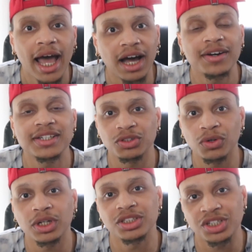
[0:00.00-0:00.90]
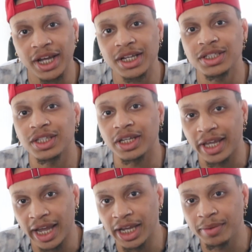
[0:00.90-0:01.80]
how he is going to change the
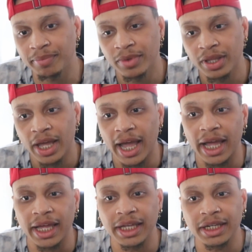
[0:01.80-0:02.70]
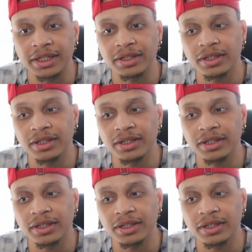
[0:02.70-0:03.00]
game, and